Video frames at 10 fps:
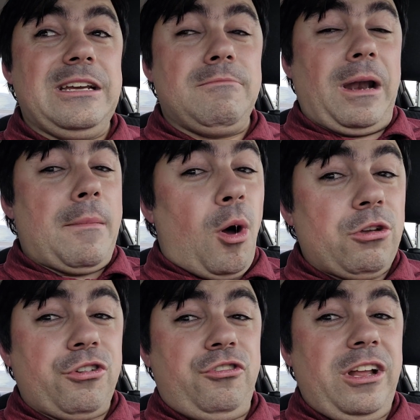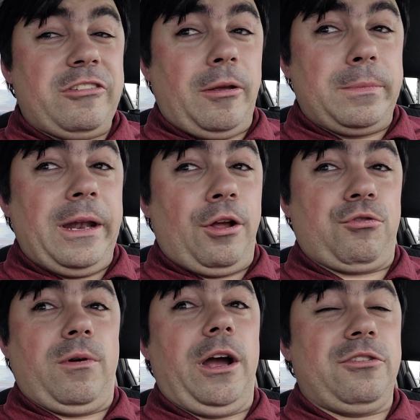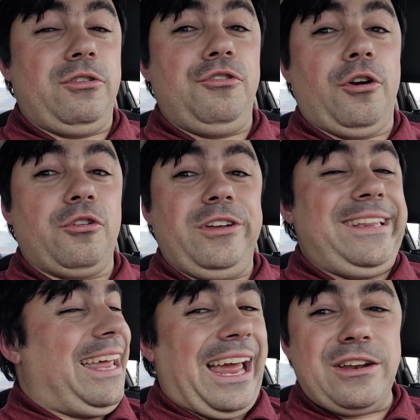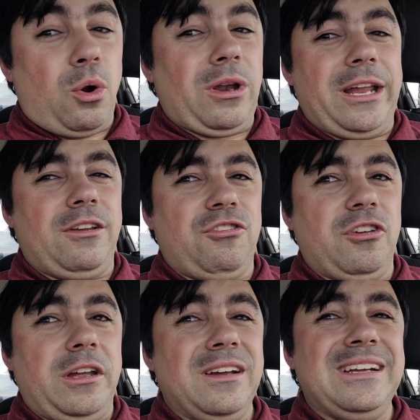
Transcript: But I'm also seeing something else rise in New Jersey that I don't like to see.